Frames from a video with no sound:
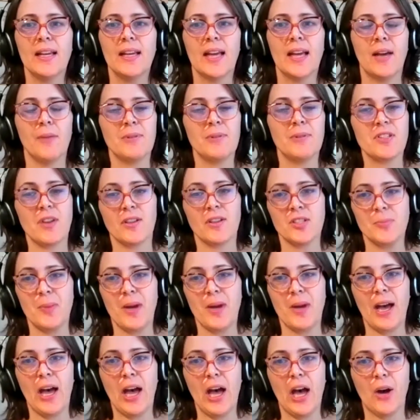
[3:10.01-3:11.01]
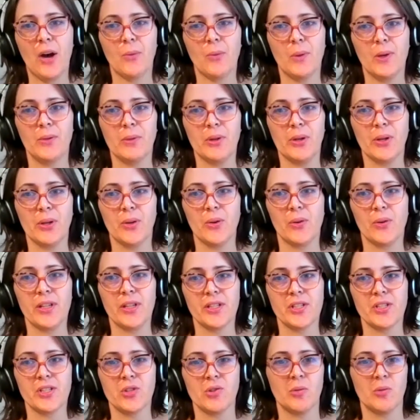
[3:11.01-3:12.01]
And we talked about how we were
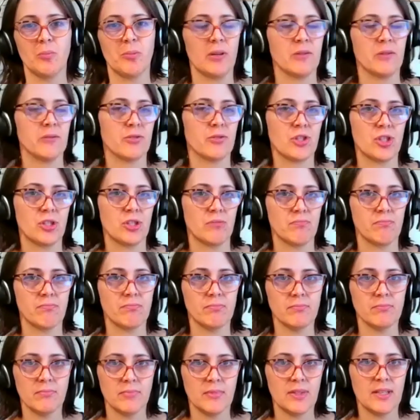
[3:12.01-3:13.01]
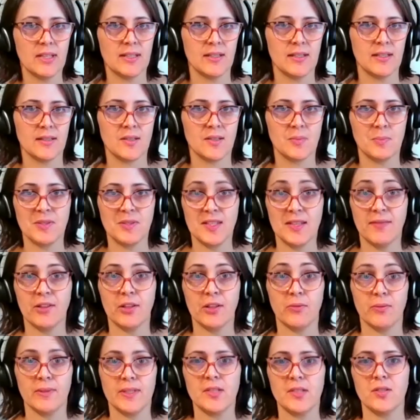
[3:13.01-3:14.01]
going to approach the specific
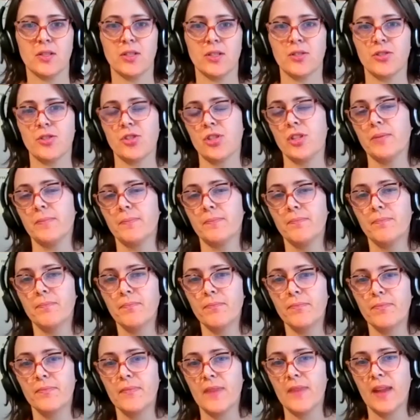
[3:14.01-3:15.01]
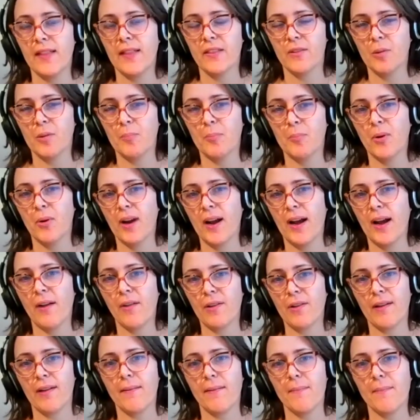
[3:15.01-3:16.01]
research and the report
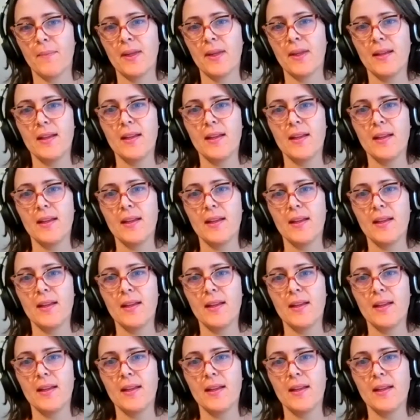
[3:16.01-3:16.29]
outcome.